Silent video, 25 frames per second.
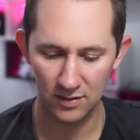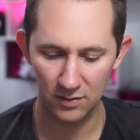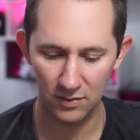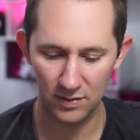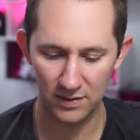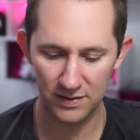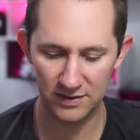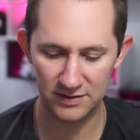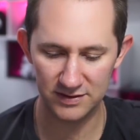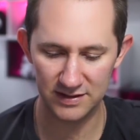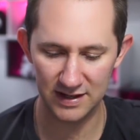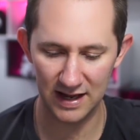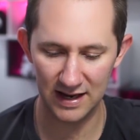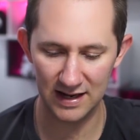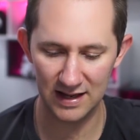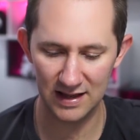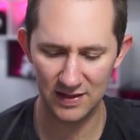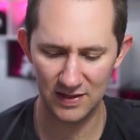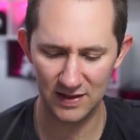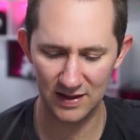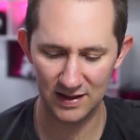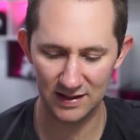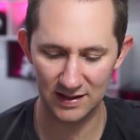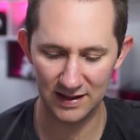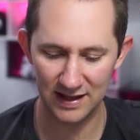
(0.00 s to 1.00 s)
When there's
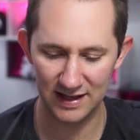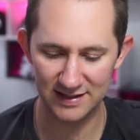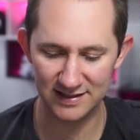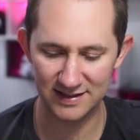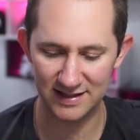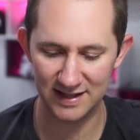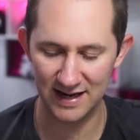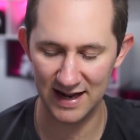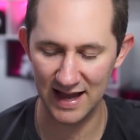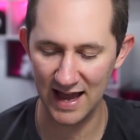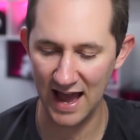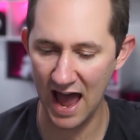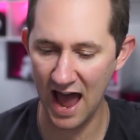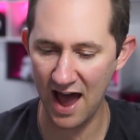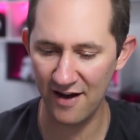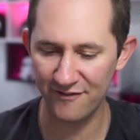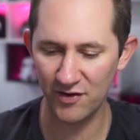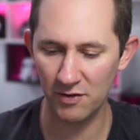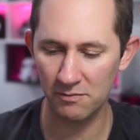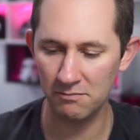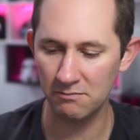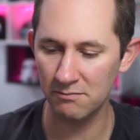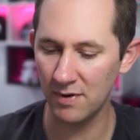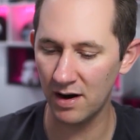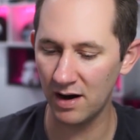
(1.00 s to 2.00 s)
anything less than half
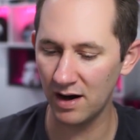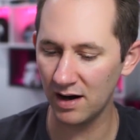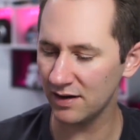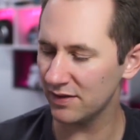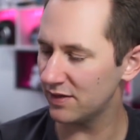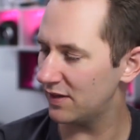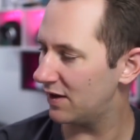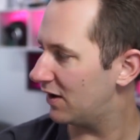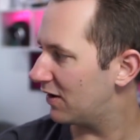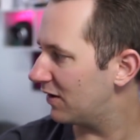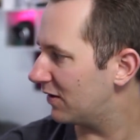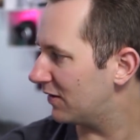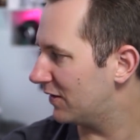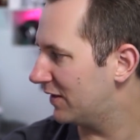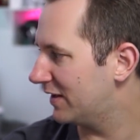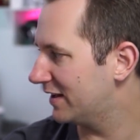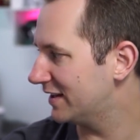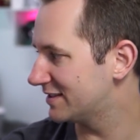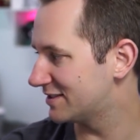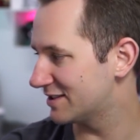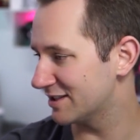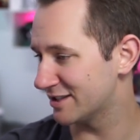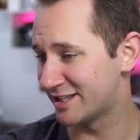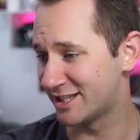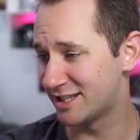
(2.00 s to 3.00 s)
a mug though,
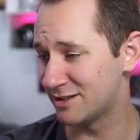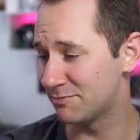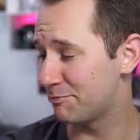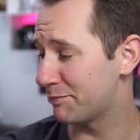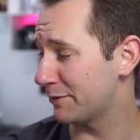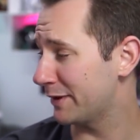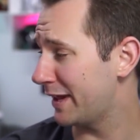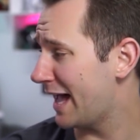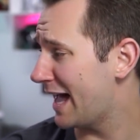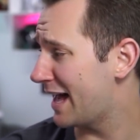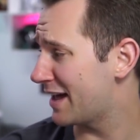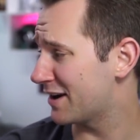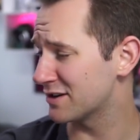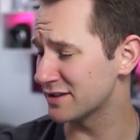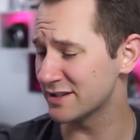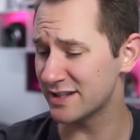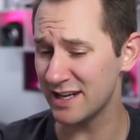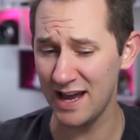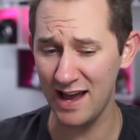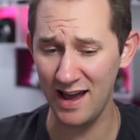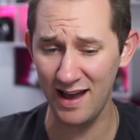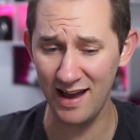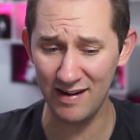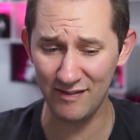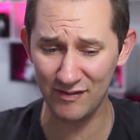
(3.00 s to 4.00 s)
it just splatters
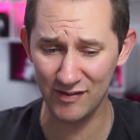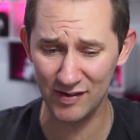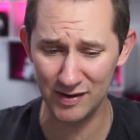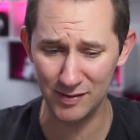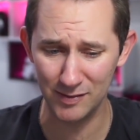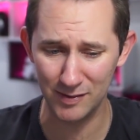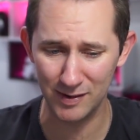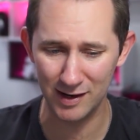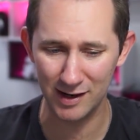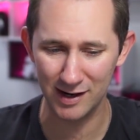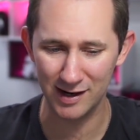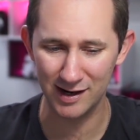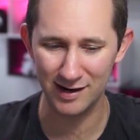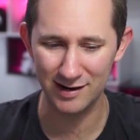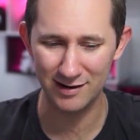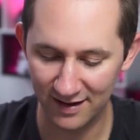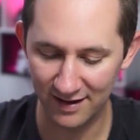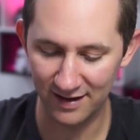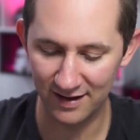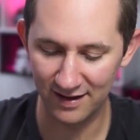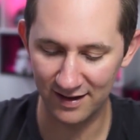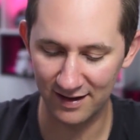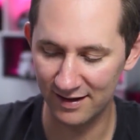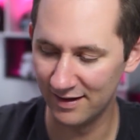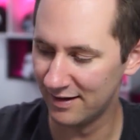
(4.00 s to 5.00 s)
everywhere.
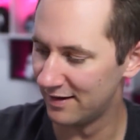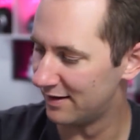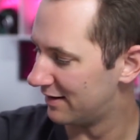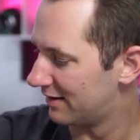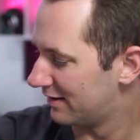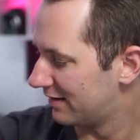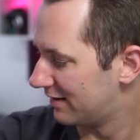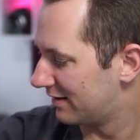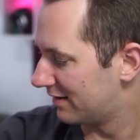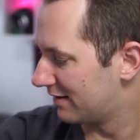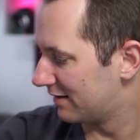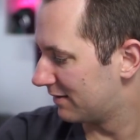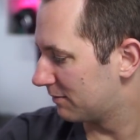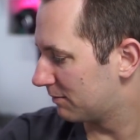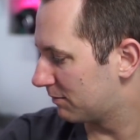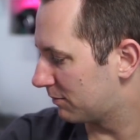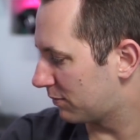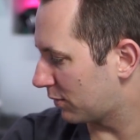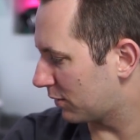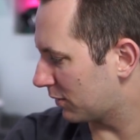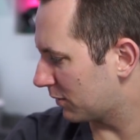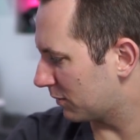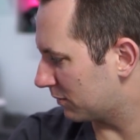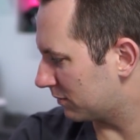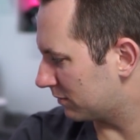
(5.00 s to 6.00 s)
You wanna throw this in?
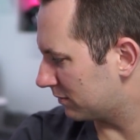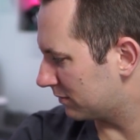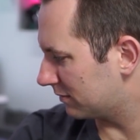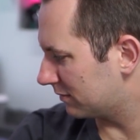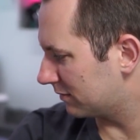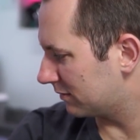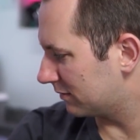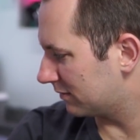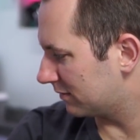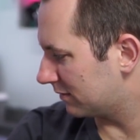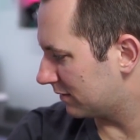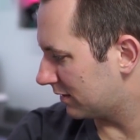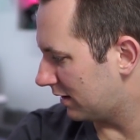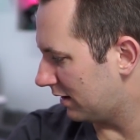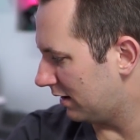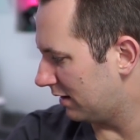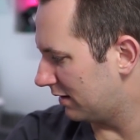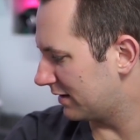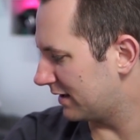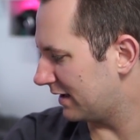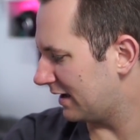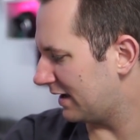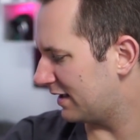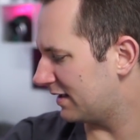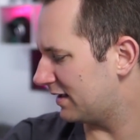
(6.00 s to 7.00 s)
Pour, oh
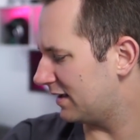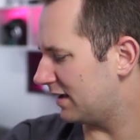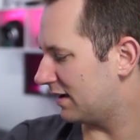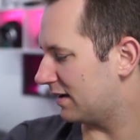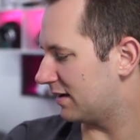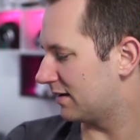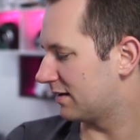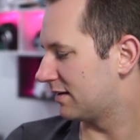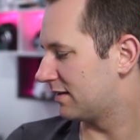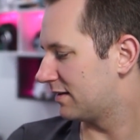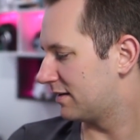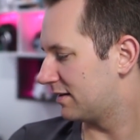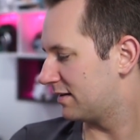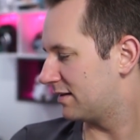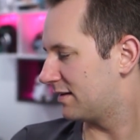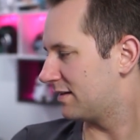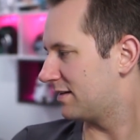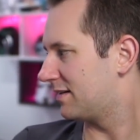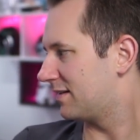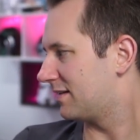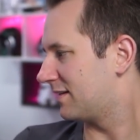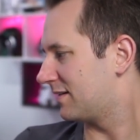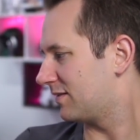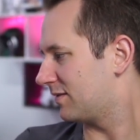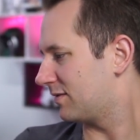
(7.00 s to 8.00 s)
yeah, yeah.
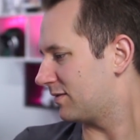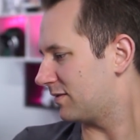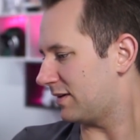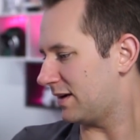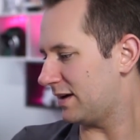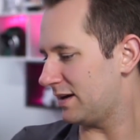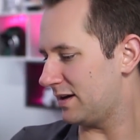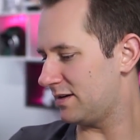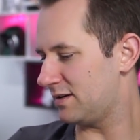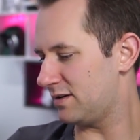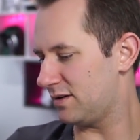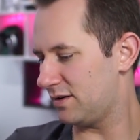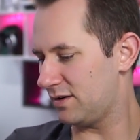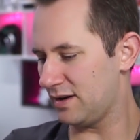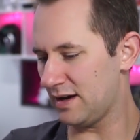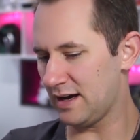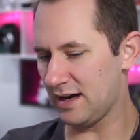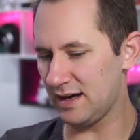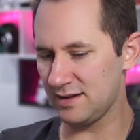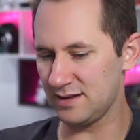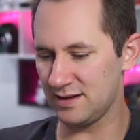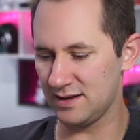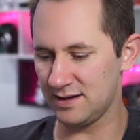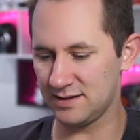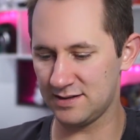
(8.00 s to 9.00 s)
I didn't know you
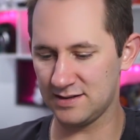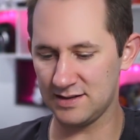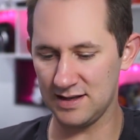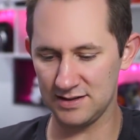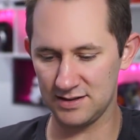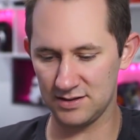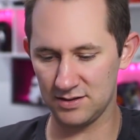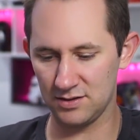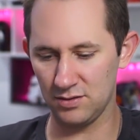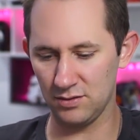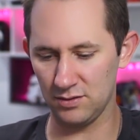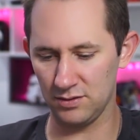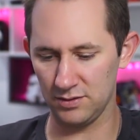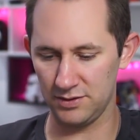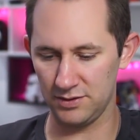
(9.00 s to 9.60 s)
had this, that's cool,